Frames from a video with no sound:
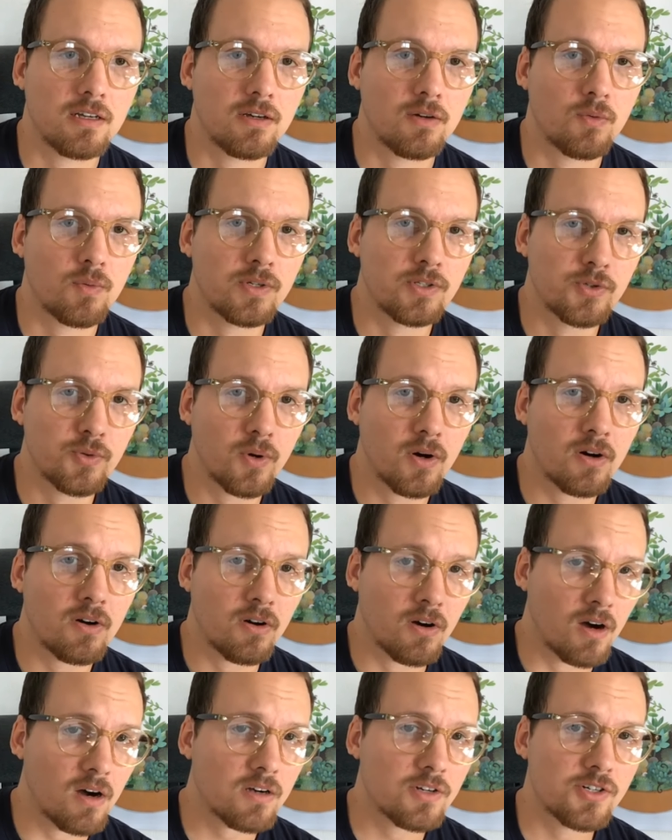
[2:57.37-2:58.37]
when you are an
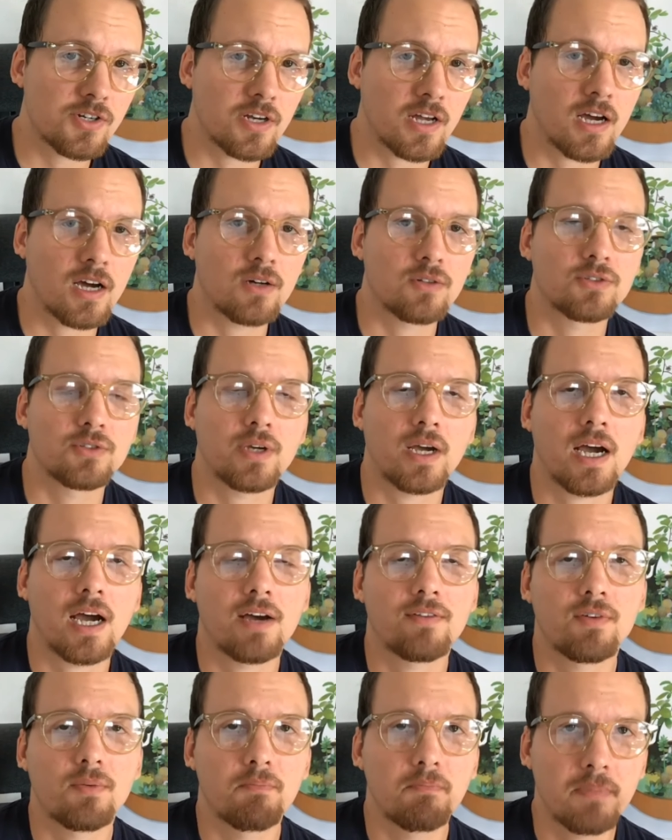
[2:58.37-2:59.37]
auction house, you
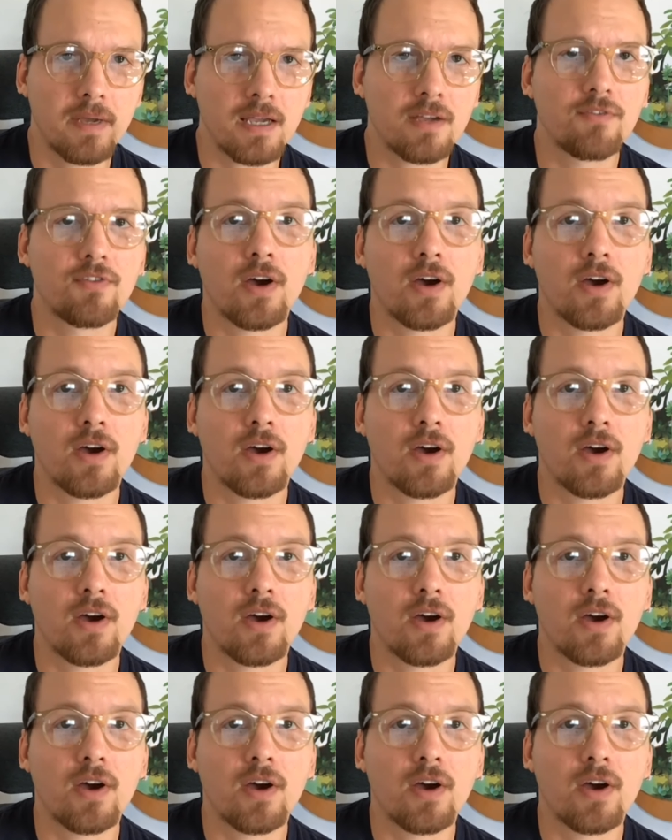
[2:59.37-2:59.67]
have a big